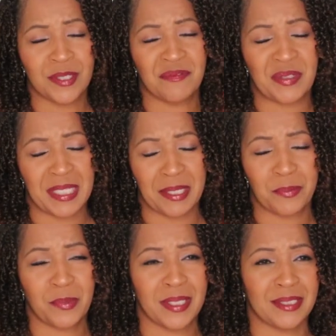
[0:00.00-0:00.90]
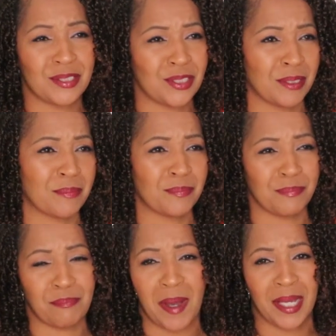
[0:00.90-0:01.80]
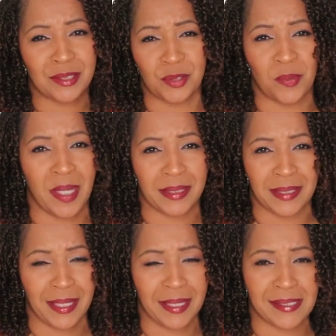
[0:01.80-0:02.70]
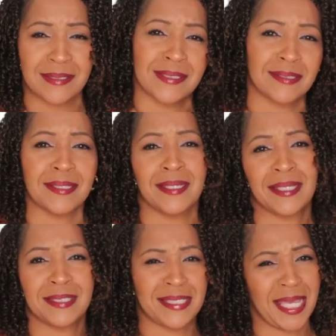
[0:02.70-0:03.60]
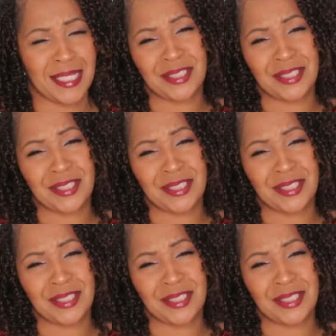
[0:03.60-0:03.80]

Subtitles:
can forget when Chip mocked Joanna Gaines saying